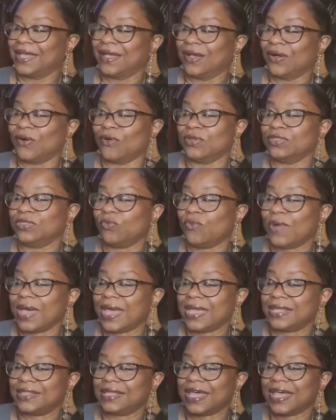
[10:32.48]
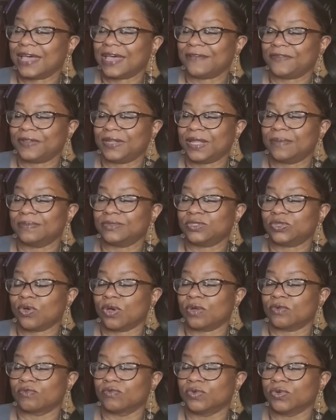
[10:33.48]
On the way, the Heffalump
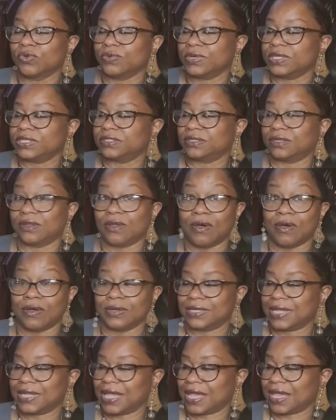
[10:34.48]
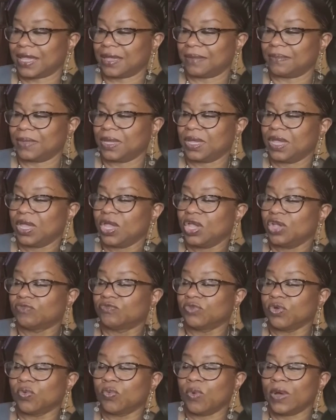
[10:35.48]
taught Roo his long name.
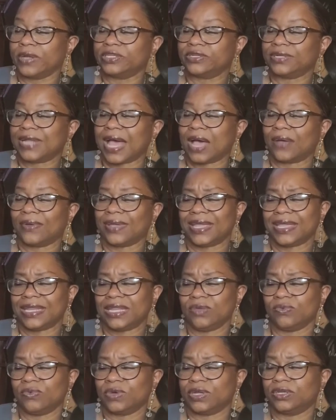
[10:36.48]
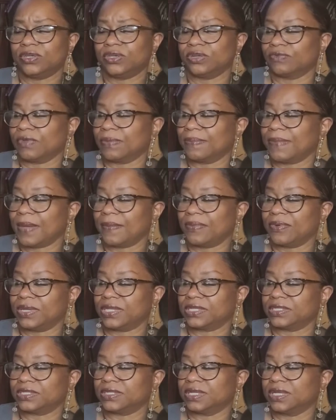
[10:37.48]
Roo wondered how anyone could remember
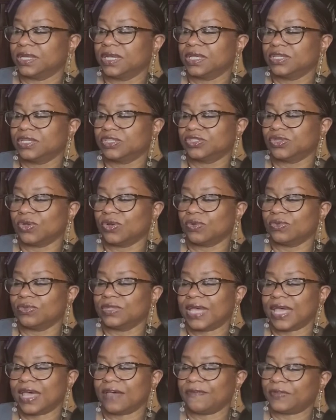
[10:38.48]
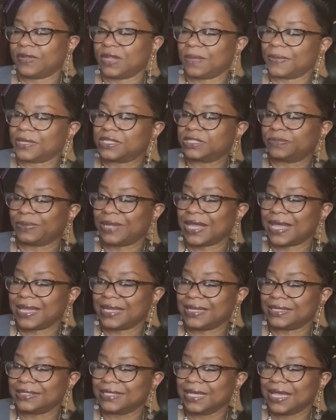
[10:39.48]
it. So the Heffalump
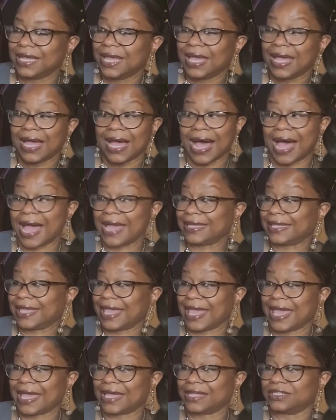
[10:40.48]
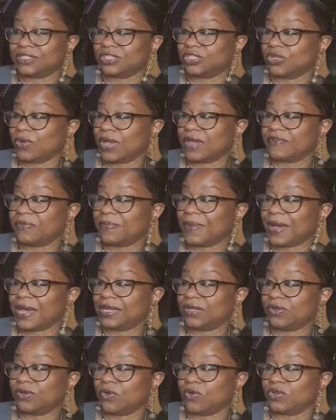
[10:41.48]
explained, I can't, so everybody
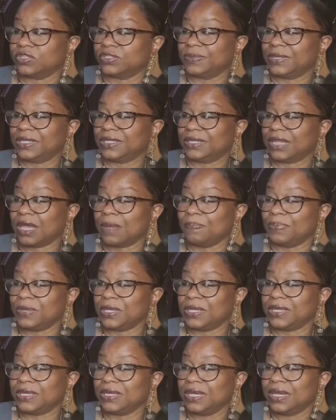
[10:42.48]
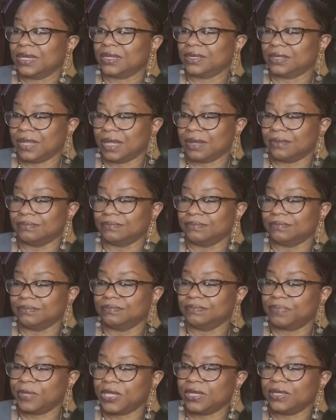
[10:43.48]
calls me Lumpy,
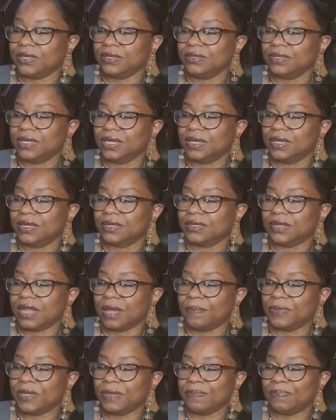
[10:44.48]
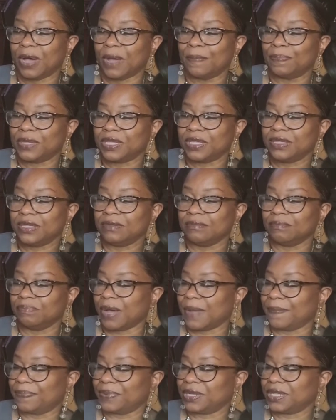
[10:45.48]
Lumpy, Lumpy, Bumpy,
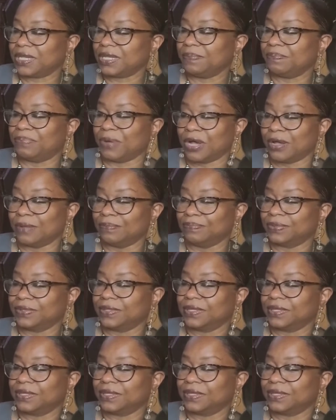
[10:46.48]
Bumpity, Bump.